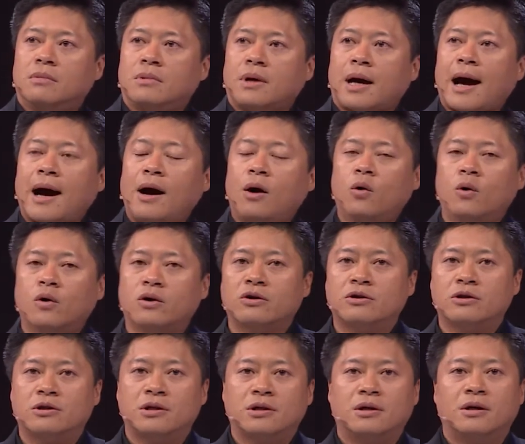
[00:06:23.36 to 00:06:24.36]

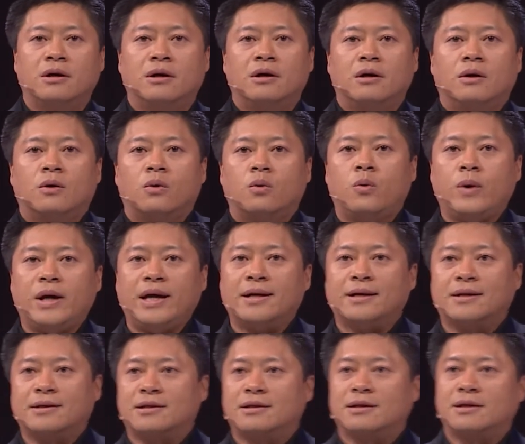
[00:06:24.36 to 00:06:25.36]
hours,
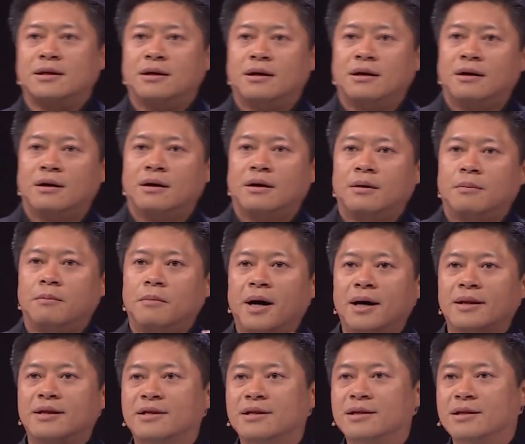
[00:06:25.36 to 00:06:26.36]
weeks,
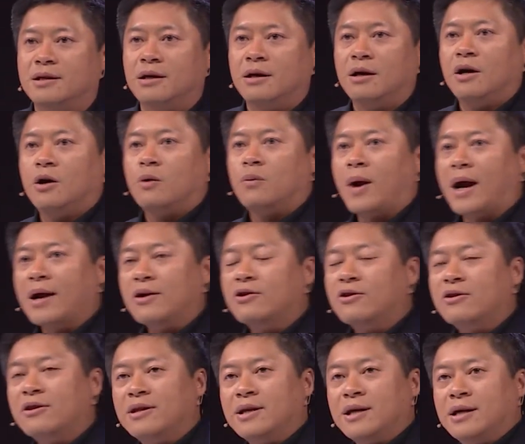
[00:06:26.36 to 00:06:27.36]
months,
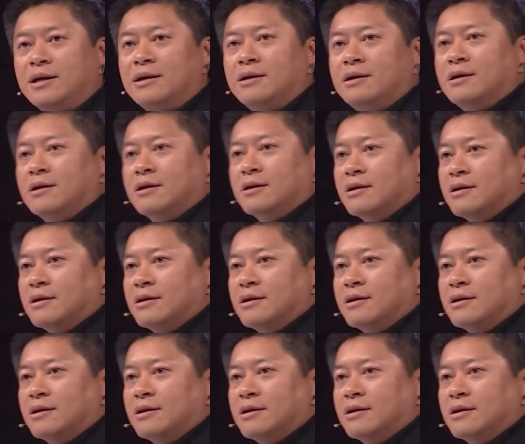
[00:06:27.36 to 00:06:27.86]
rather than